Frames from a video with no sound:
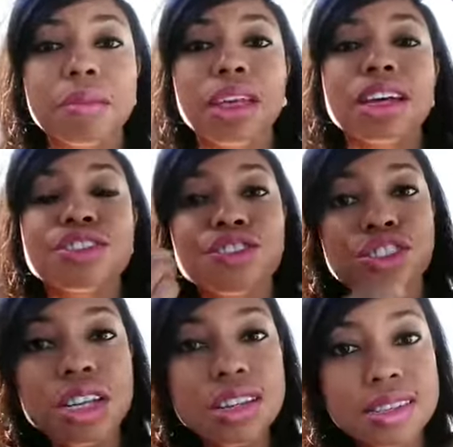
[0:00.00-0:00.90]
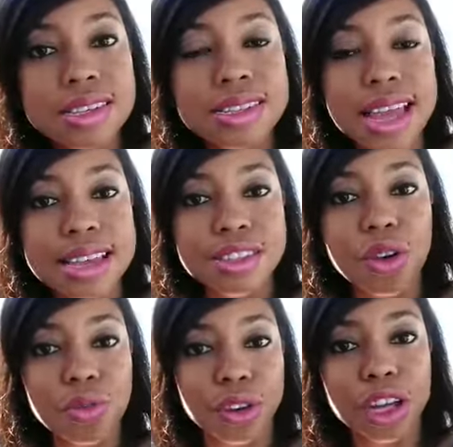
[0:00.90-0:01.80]
Because Jesus has
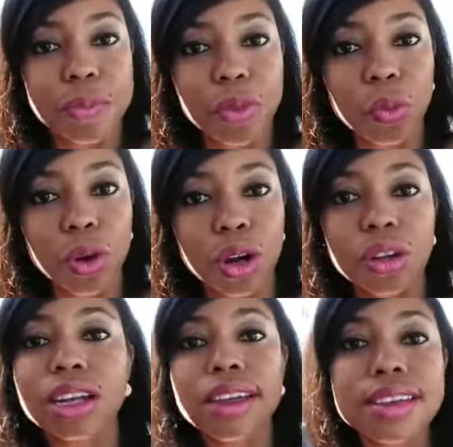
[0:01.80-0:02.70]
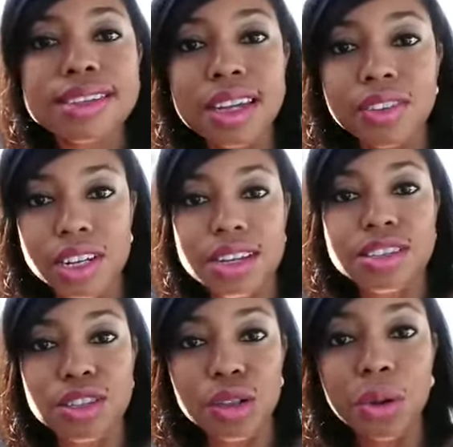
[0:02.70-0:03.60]
overcome the world. He has given
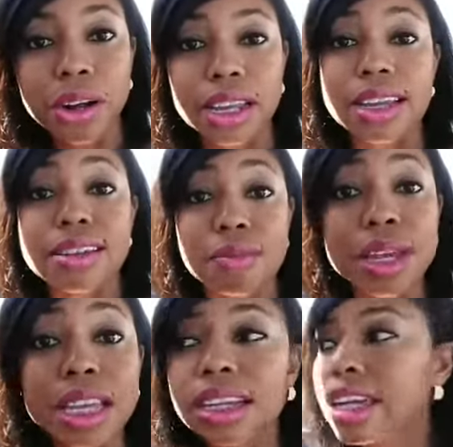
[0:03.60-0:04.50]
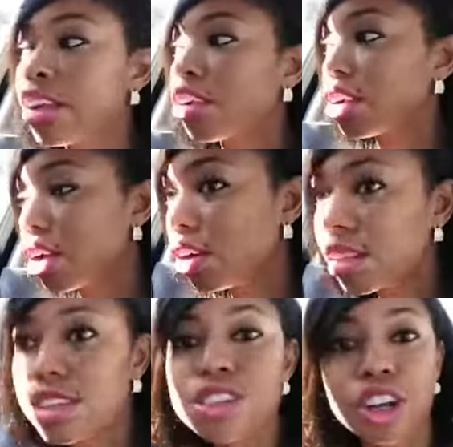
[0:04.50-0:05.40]
us authority and dominion here
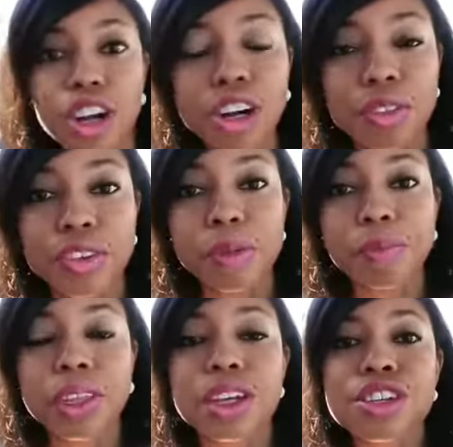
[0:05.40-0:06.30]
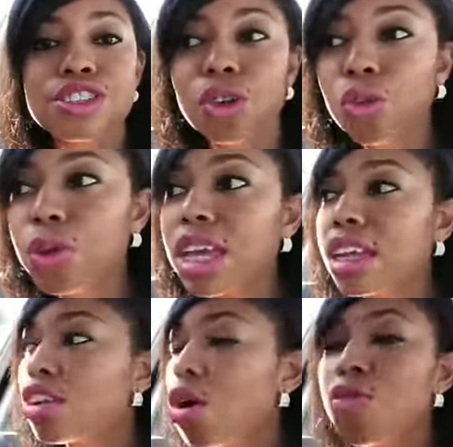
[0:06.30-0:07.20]
on this earth. So we
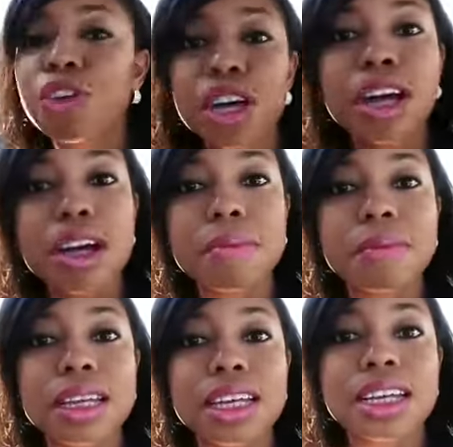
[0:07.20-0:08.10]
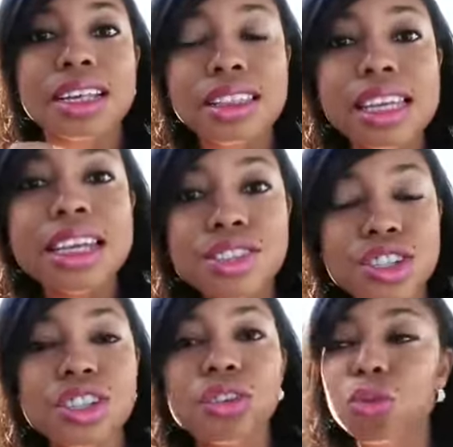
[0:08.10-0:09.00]
can overcome
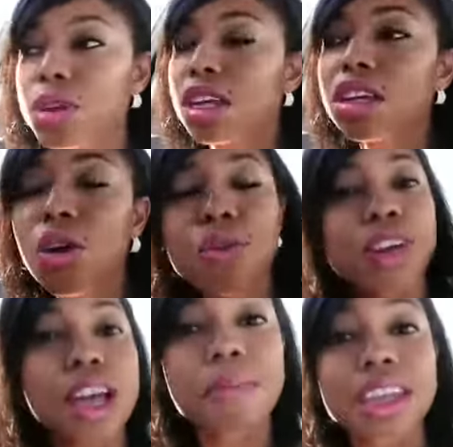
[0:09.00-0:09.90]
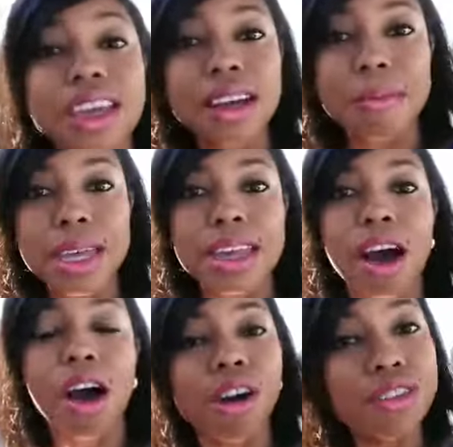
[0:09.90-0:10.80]
things too. We can overcome the enemy
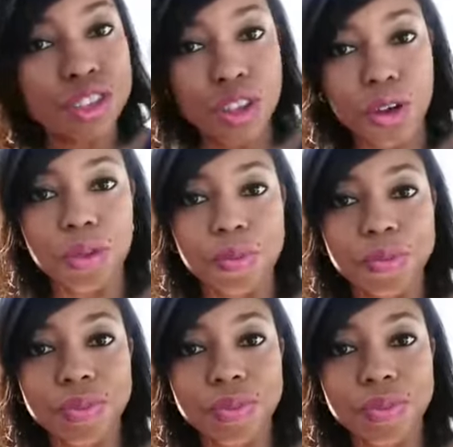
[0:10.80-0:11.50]
also.